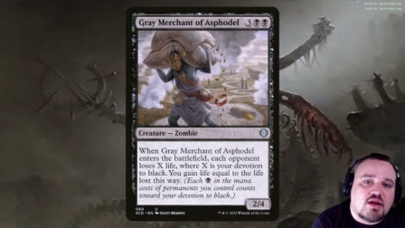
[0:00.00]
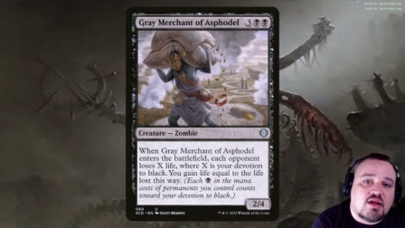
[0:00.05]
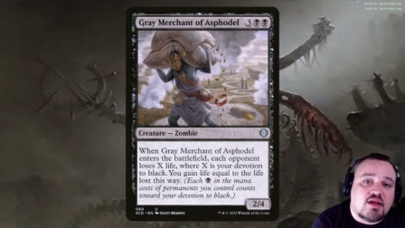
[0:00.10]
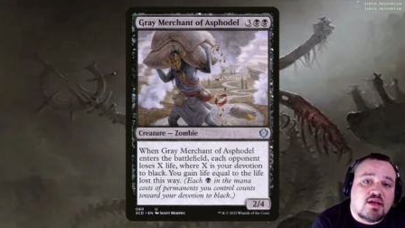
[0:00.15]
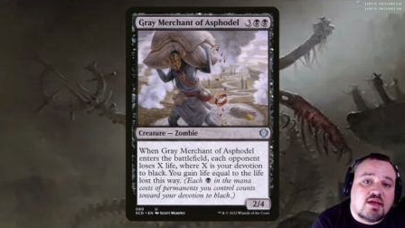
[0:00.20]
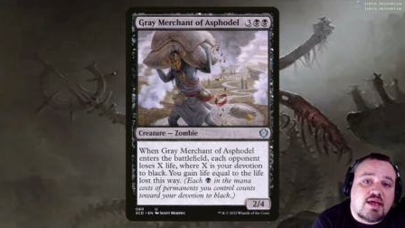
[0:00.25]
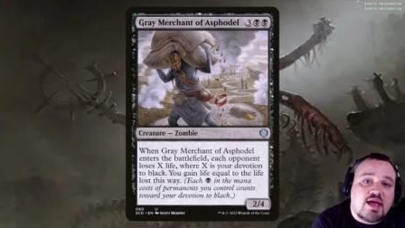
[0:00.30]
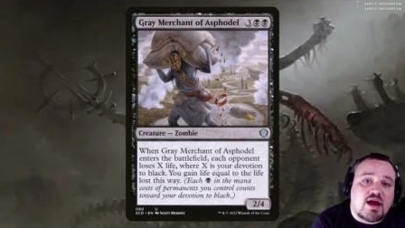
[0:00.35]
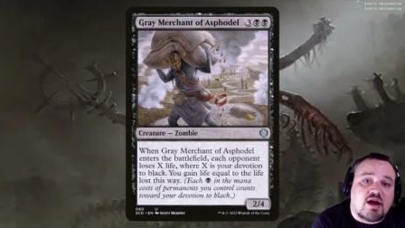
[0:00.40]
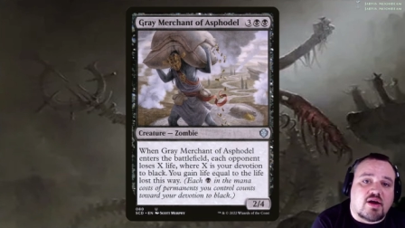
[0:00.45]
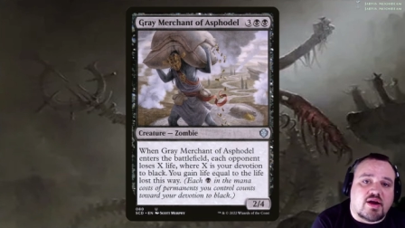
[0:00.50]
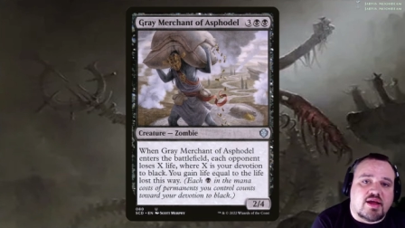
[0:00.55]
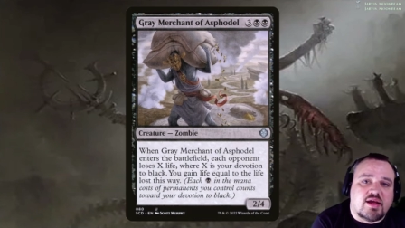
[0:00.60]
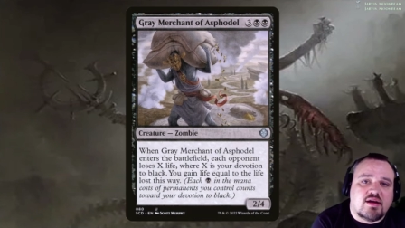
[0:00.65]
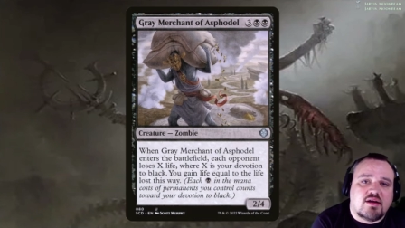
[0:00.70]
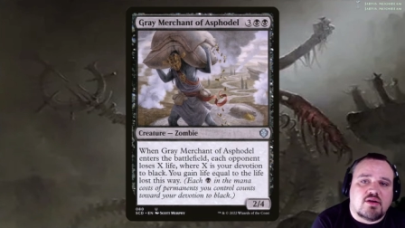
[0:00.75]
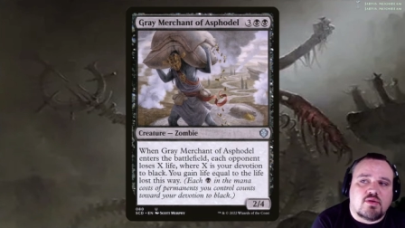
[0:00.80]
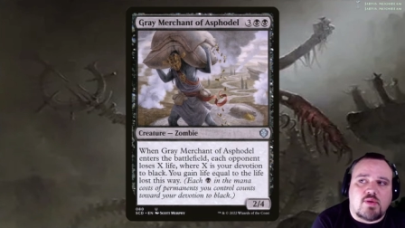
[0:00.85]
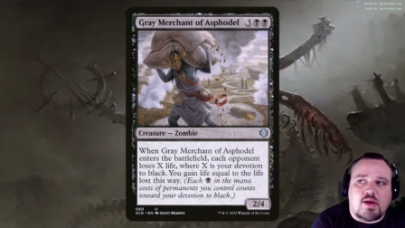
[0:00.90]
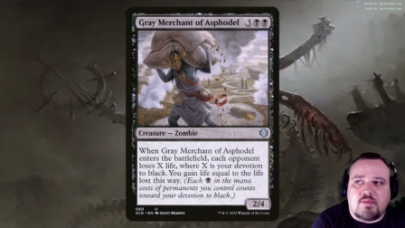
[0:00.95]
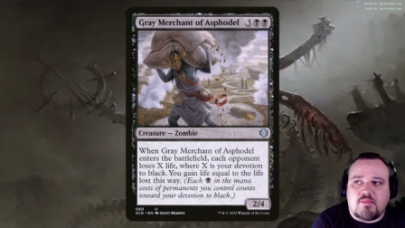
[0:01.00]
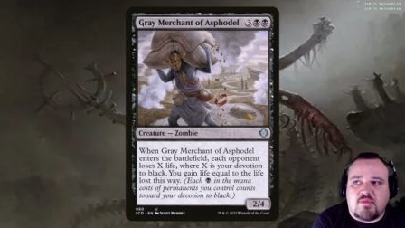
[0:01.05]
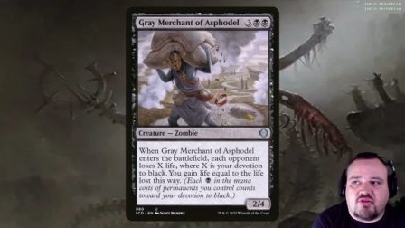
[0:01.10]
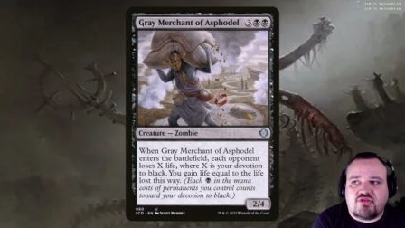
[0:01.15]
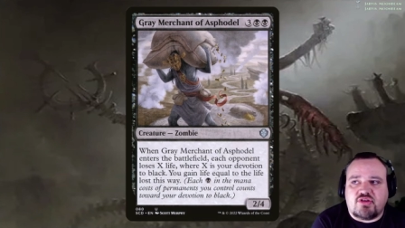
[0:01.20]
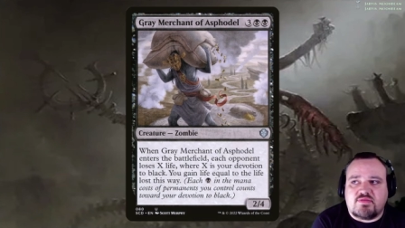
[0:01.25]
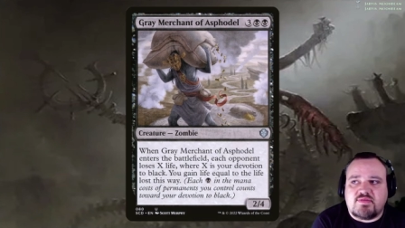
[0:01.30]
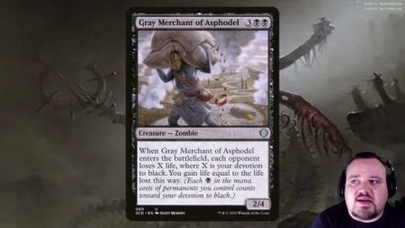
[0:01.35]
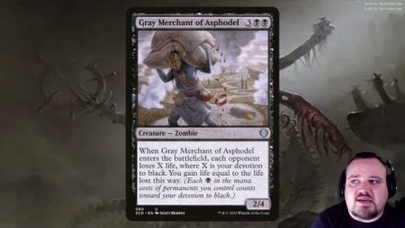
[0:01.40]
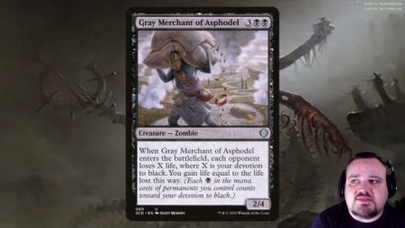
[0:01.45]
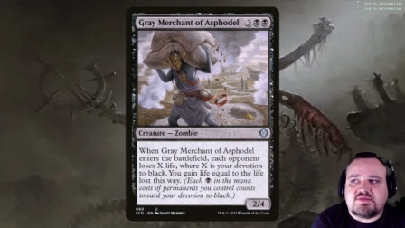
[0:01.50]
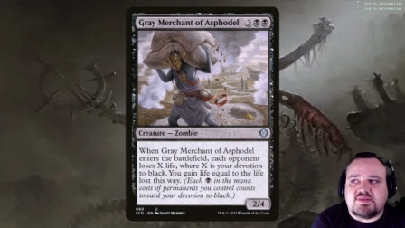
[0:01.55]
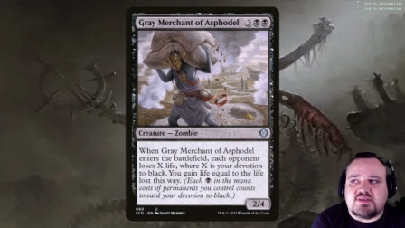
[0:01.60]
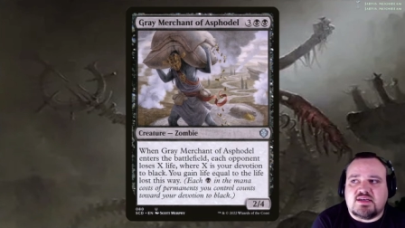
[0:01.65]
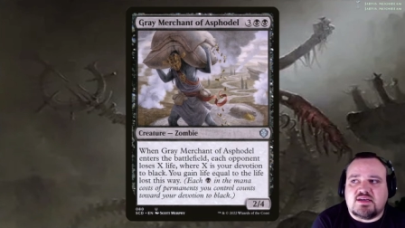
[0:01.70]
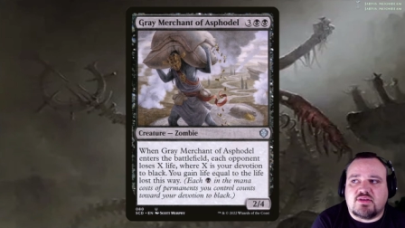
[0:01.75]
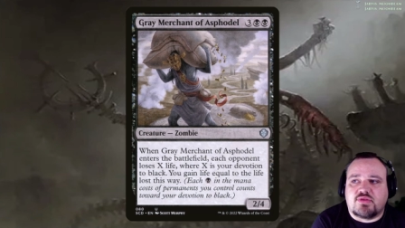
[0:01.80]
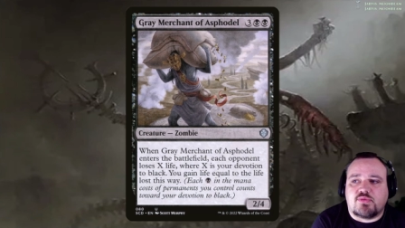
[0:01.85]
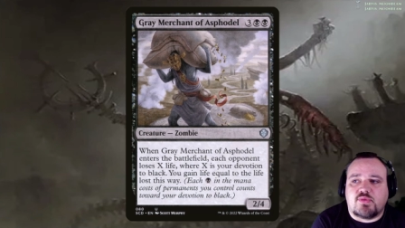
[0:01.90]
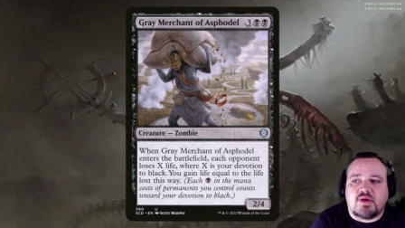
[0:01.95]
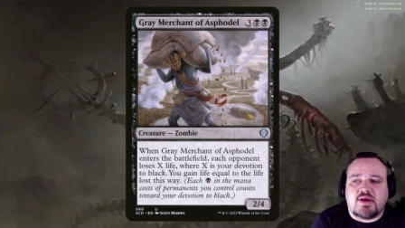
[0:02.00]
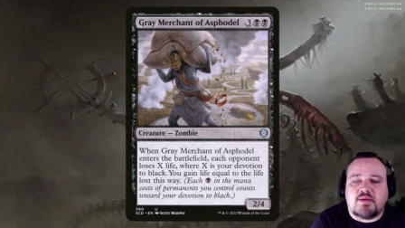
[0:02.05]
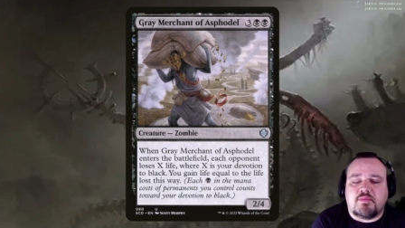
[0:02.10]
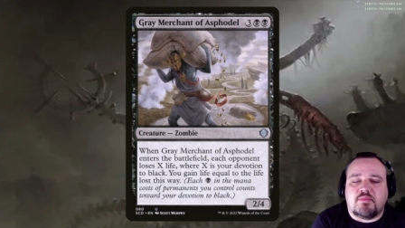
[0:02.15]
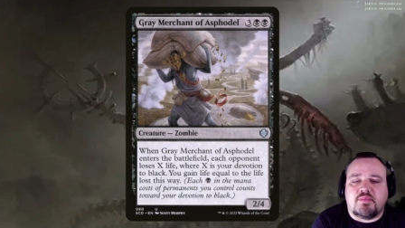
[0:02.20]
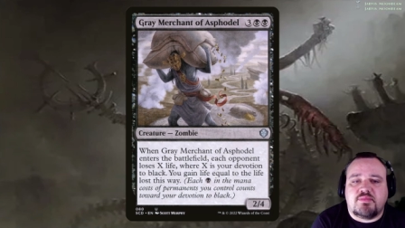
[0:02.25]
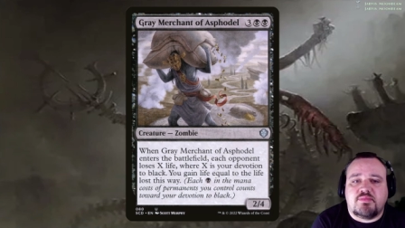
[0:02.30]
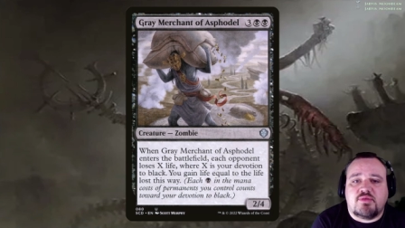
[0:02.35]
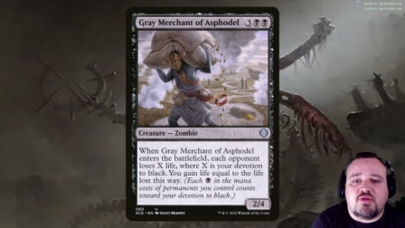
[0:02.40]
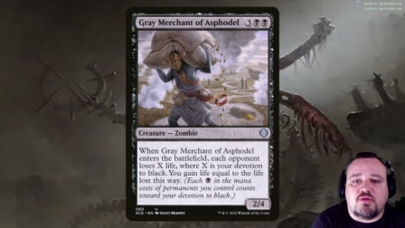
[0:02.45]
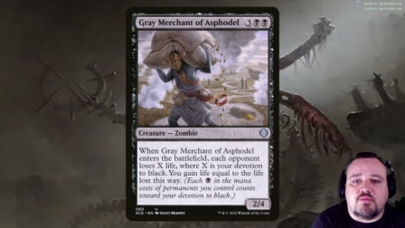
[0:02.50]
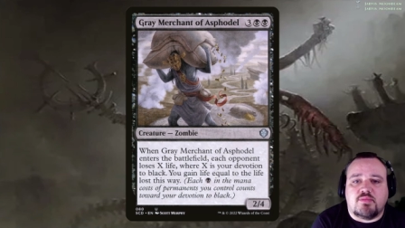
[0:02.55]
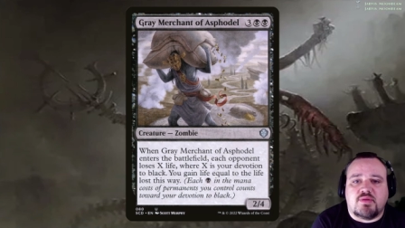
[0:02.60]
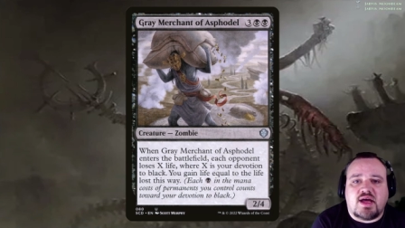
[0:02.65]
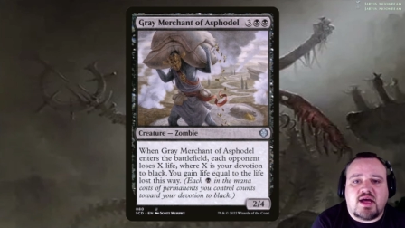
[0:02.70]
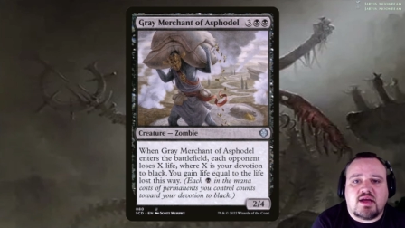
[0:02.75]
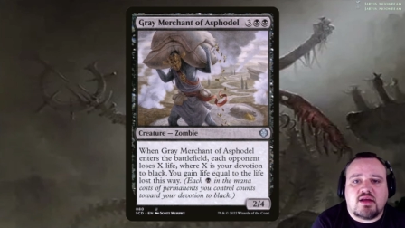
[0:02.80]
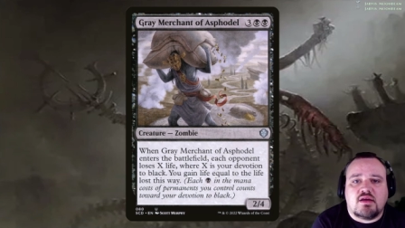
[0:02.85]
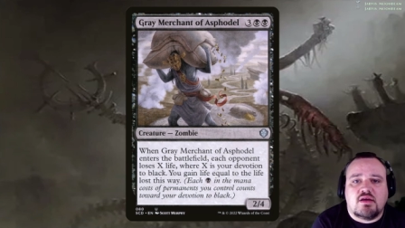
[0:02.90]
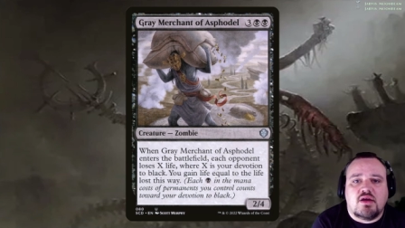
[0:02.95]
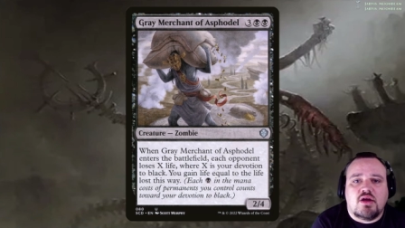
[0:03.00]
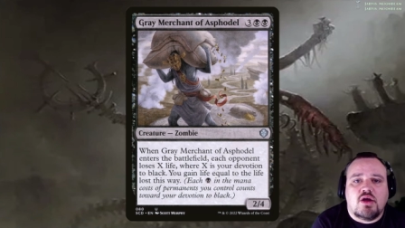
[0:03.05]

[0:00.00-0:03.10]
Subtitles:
Gary, Grey Merchant of Asphodel, 3 and 2 black.